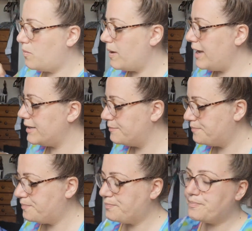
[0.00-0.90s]
bag.
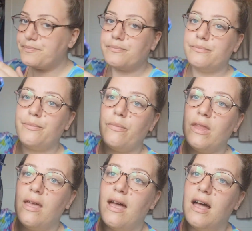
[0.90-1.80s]

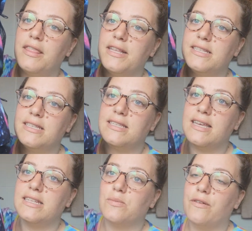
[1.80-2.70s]
This is
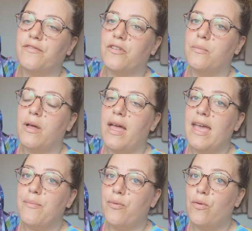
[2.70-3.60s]
his one from
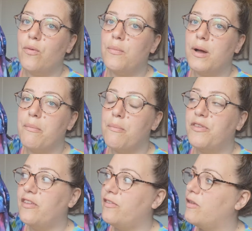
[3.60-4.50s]
April. My
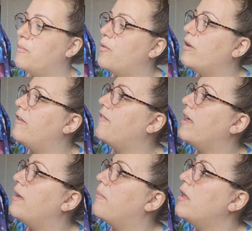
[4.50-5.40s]
sister bought it for
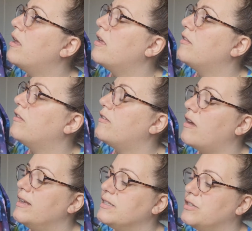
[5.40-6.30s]
him to
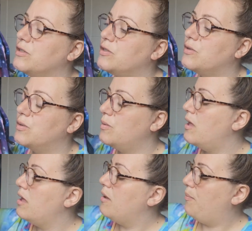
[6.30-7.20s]
start his new school,
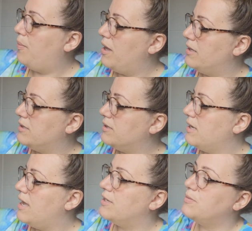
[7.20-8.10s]
but
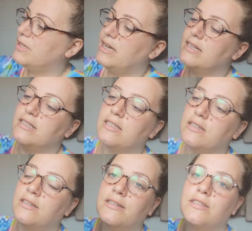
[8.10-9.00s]
Edward has
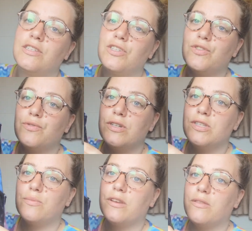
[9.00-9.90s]

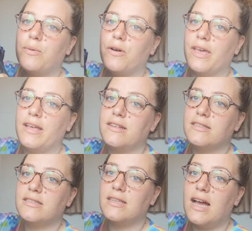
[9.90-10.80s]
destroyed one of the
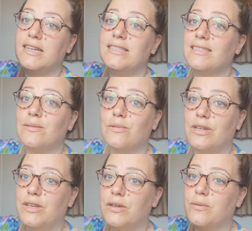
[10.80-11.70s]
pockets and he doesn't
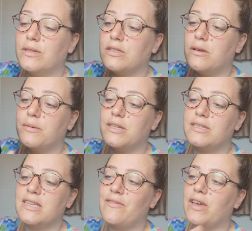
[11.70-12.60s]
want a new one, so I'm going to
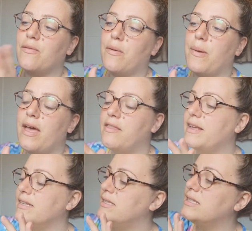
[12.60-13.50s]
see if I can repair
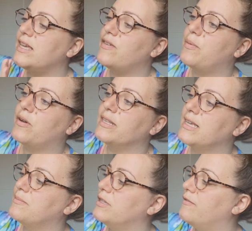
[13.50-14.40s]
this. This other pocket's
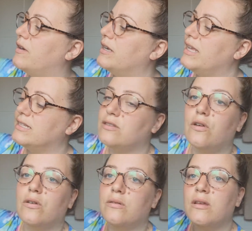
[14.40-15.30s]
absolutely fine. He
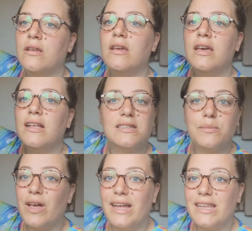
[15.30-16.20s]

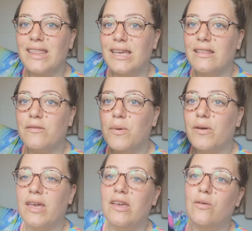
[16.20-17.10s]
doesn't put anything in this
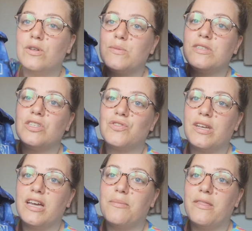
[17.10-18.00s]
pocket. He always puts his
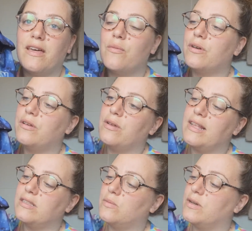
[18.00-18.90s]
drink cup in that one,
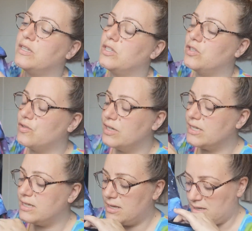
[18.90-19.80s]
hence why it's
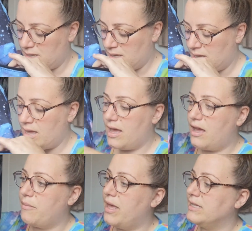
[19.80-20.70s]
destroyed.
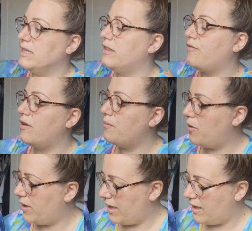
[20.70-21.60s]
It has like the front
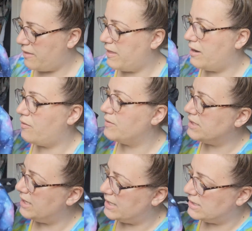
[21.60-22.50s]
pocket and then
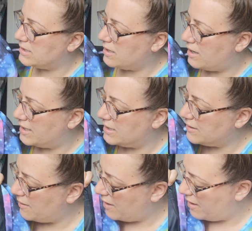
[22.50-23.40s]
obviously inside,
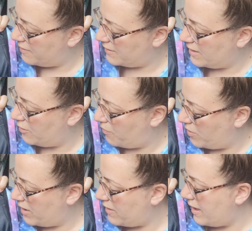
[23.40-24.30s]
and there's a little
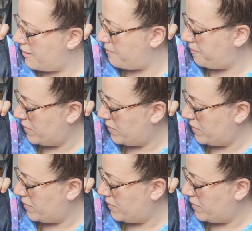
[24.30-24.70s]
pocket there.